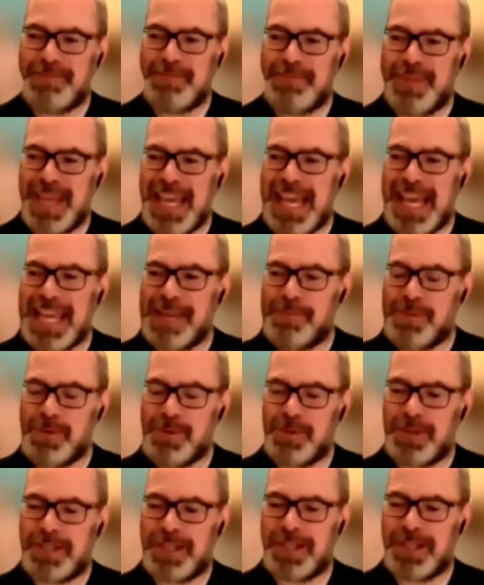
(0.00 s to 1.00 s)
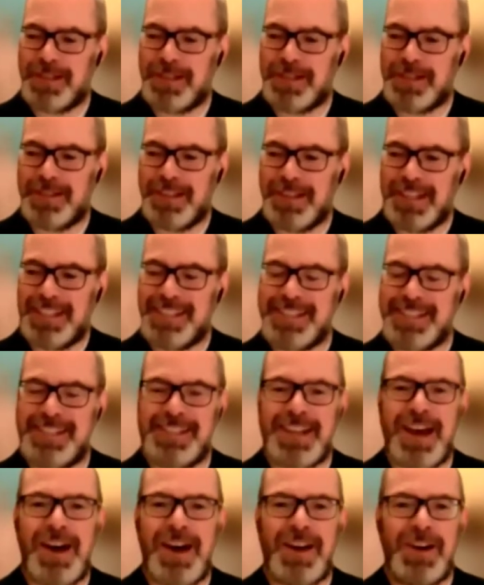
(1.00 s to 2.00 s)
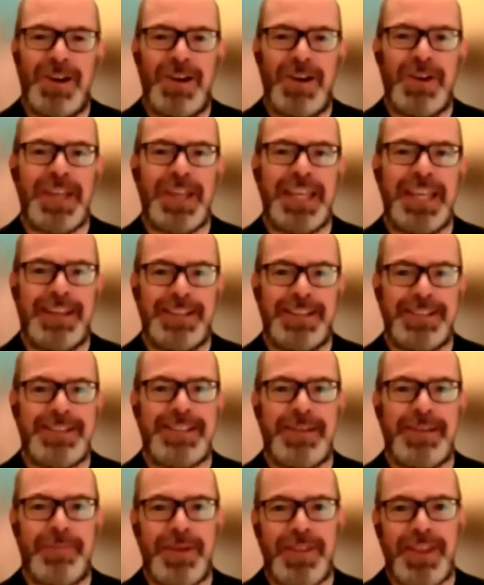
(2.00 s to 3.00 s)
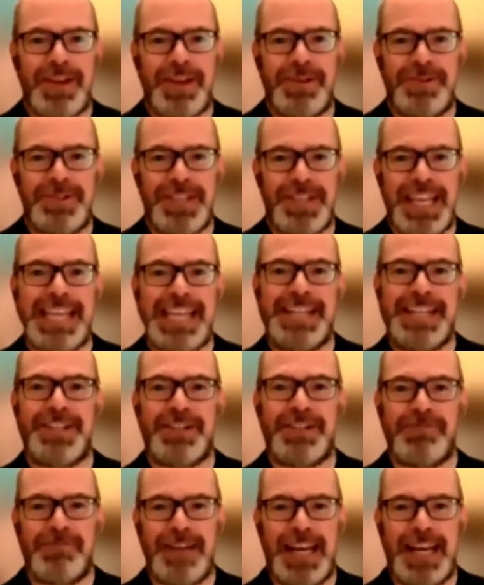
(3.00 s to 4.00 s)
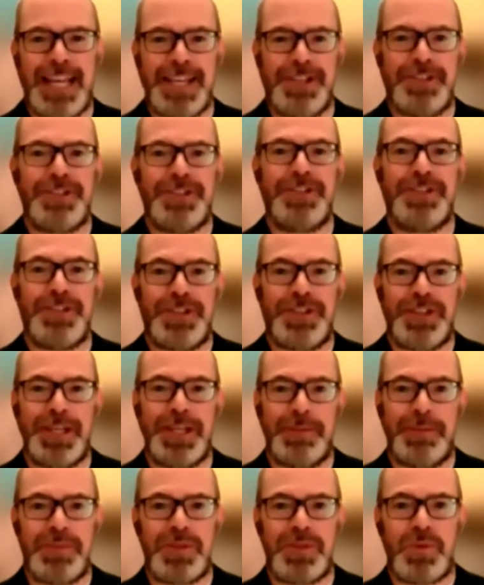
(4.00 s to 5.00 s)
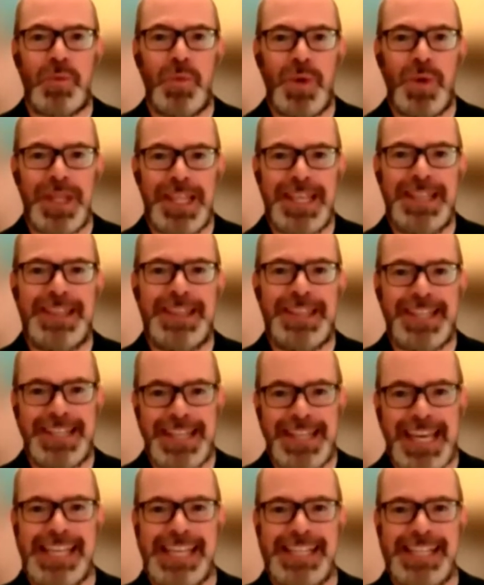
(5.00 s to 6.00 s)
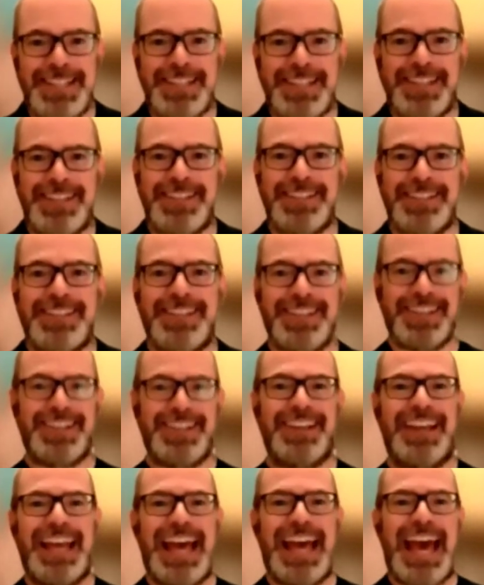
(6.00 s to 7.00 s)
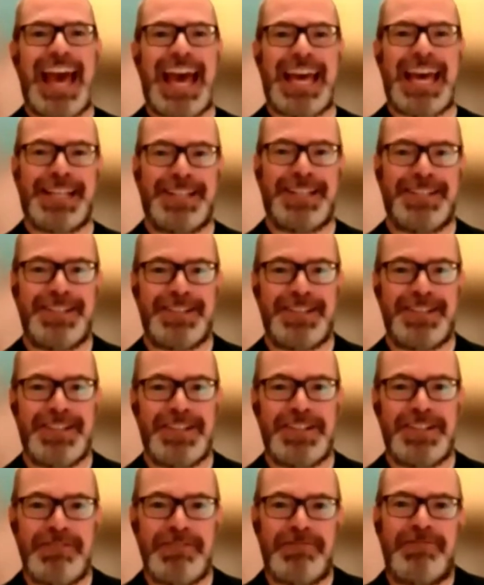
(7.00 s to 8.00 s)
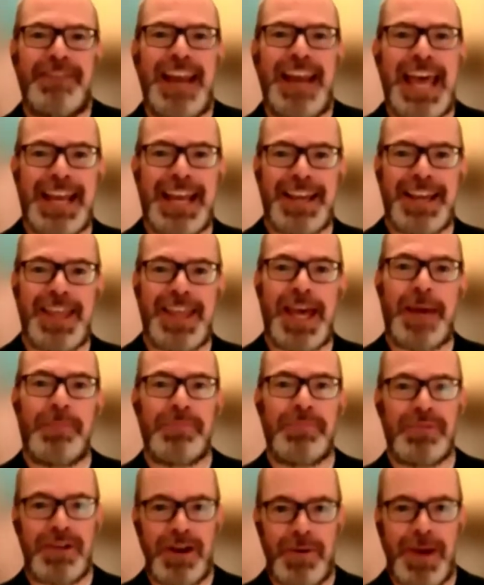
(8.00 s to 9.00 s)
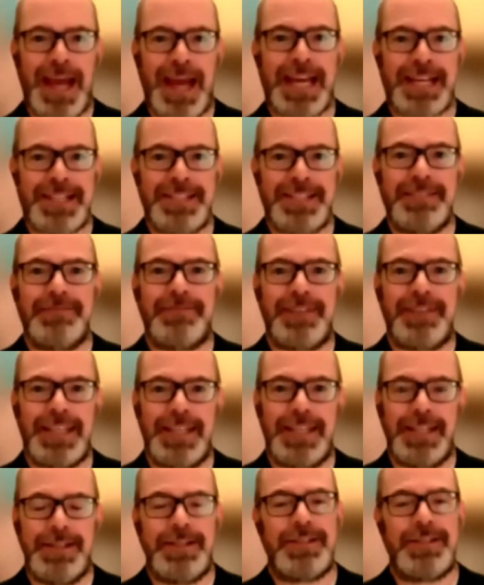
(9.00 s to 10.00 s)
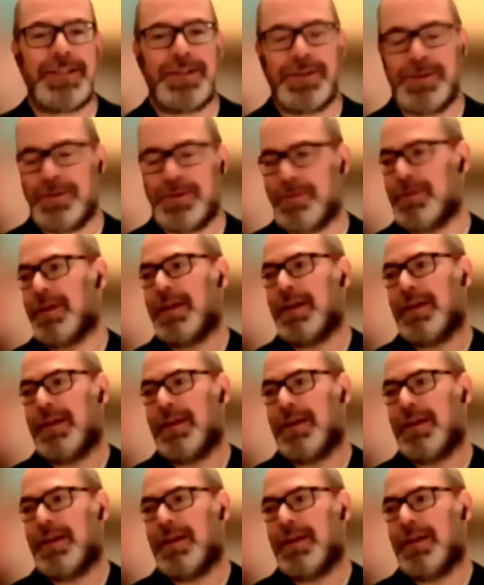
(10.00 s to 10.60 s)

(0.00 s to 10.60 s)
be able to start looking at some of those interrelationships within the data and to flag that proactively to,